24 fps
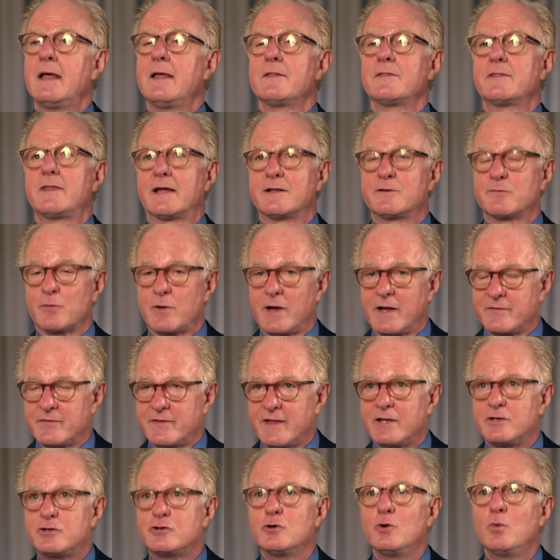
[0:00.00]
That's right.
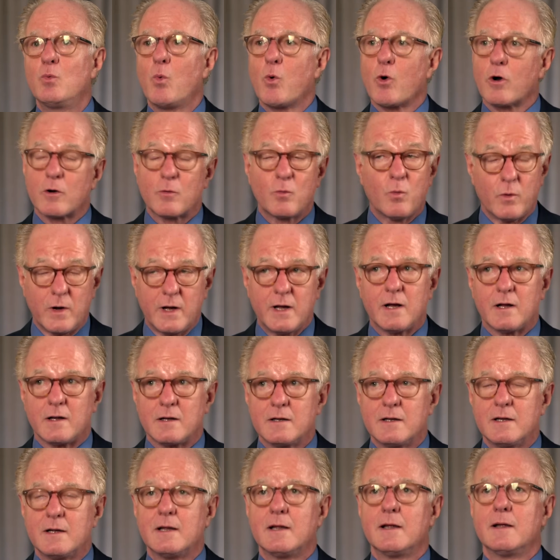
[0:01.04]
They do work
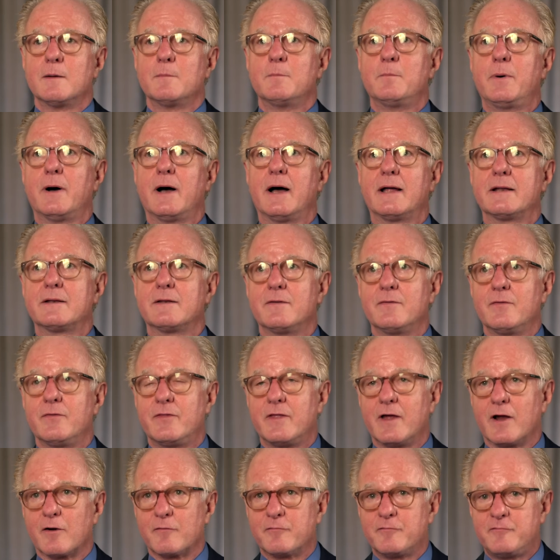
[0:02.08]
well, but
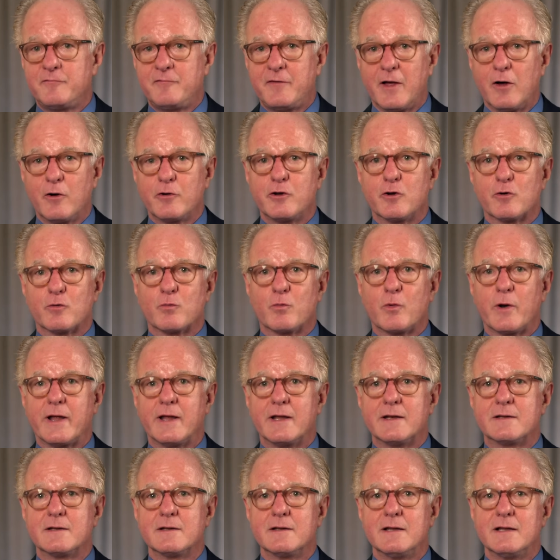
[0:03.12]
their failure
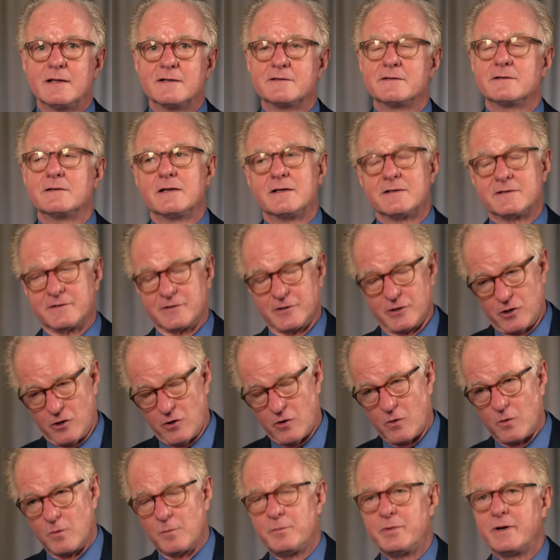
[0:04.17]
rate is
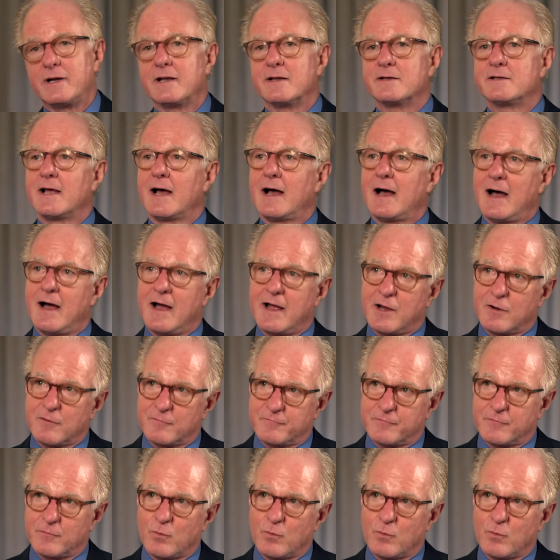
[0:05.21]
low, but it's higher for